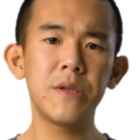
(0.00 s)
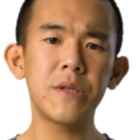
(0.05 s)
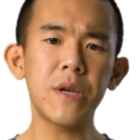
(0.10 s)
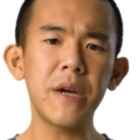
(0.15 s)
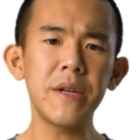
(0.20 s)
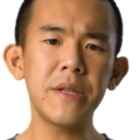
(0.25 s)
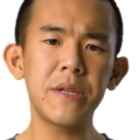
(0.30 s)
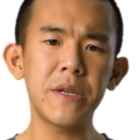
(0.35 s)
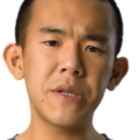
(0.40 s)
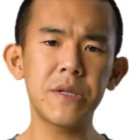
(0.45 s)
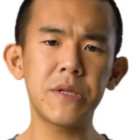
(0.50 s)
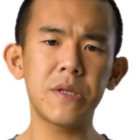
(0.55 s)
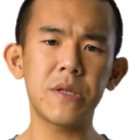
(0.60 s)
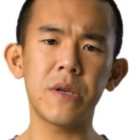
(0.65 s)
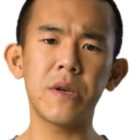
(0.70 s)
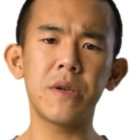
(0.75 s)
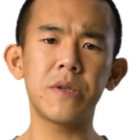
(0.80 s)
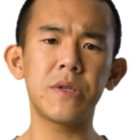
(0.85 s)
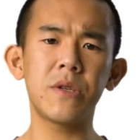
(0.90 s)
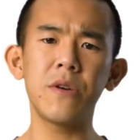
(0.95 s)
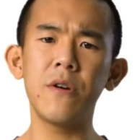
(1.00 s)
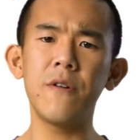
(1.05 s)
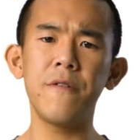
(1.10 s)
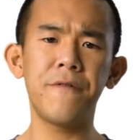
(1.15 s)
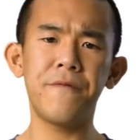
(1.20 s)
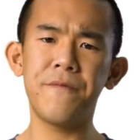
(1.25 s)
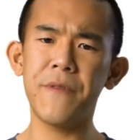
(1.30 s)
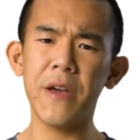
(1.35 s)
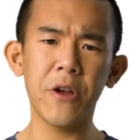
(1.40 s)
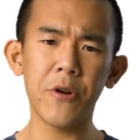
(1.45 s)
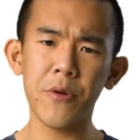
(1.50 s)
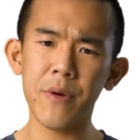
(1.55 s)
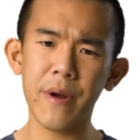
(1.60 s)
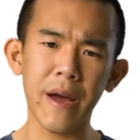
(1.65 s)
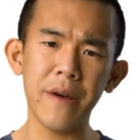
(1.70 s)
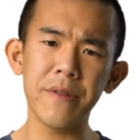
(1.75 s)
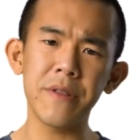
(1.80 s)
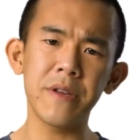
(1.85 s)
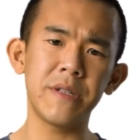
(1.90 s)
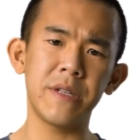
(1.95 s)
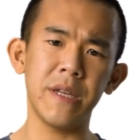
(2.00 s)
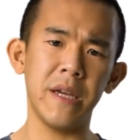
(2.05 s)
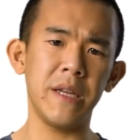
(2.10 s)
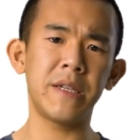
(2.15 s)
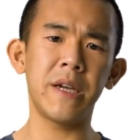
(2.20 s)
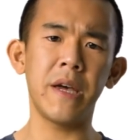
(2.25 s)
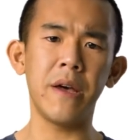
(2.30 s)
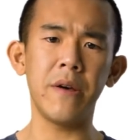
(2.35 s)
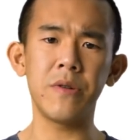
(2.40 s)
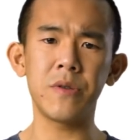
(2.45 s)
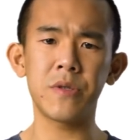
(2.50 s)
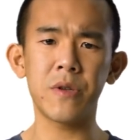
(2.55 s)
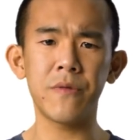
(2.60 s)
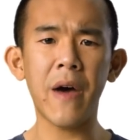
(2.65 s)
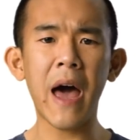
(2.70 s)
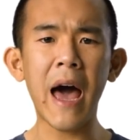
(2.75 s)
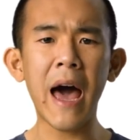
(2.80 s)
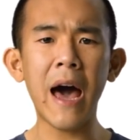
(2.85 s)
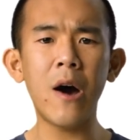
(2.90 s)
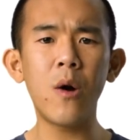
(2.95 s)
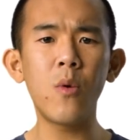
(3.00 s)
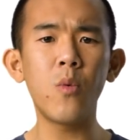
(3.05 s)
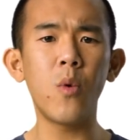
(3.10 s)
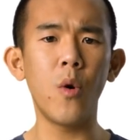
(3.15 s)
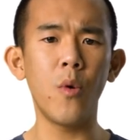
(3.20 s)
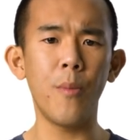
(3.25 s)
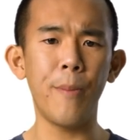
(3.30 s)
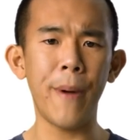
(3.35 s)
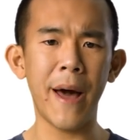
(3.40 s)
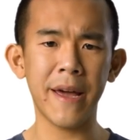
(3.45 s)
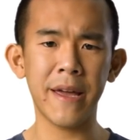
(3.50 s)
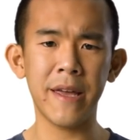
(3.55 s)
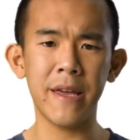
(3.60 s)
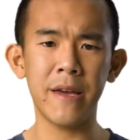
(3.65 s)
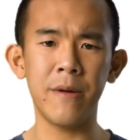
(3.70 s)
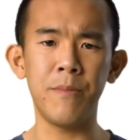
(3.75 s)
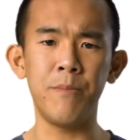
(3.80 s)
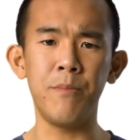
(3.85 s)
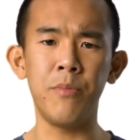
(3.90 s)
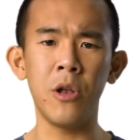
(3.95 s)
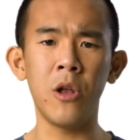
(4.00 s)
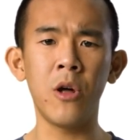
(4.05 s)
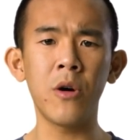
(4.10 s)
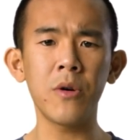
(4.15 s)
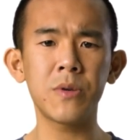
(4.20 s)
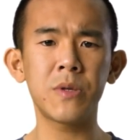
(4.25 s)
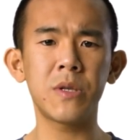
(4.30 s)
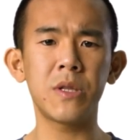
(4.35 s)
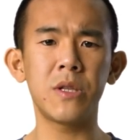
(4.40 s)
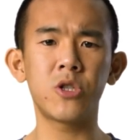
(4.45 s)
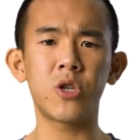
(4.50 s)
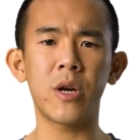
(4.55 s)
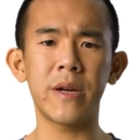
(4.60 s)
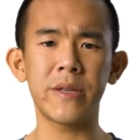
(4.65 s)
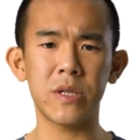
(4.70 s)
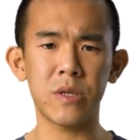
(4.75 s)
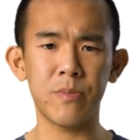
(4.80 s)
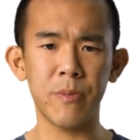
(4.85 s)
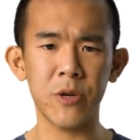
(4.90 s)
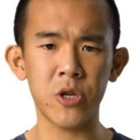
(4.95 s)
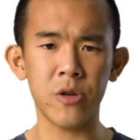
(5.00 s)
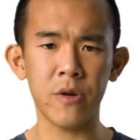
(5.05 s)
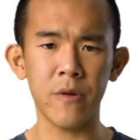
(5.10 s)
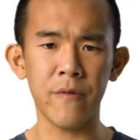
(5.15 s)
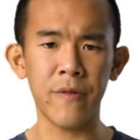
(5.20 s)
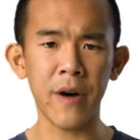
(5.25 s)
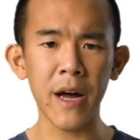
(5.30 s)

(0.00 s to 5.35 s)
Scientists are still figuring out the details of how Wolbachia blocks the transmission of